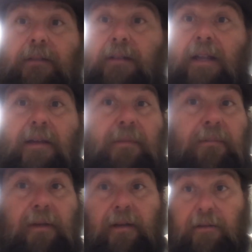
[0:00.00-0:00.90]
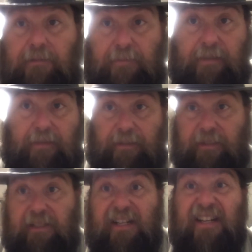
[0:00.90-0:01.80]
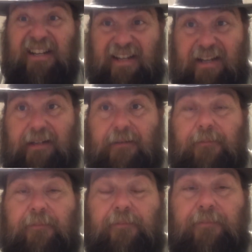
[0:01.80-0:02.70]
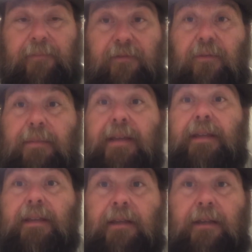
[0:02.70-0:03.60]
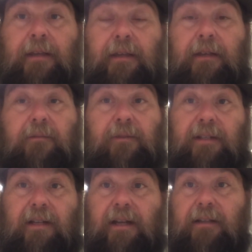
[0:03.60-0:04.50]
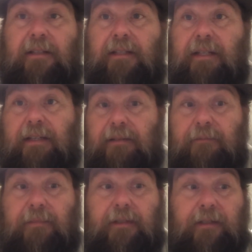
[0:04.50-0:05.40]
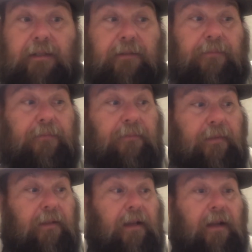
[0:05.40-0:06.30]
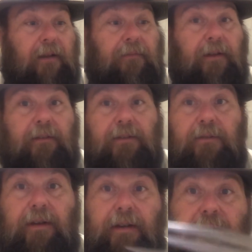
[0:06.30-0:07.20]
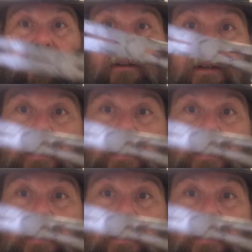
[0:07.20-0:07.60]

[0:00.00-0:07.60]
and lineman pliers, man, is just not, for me, was not the ticket. I found this right here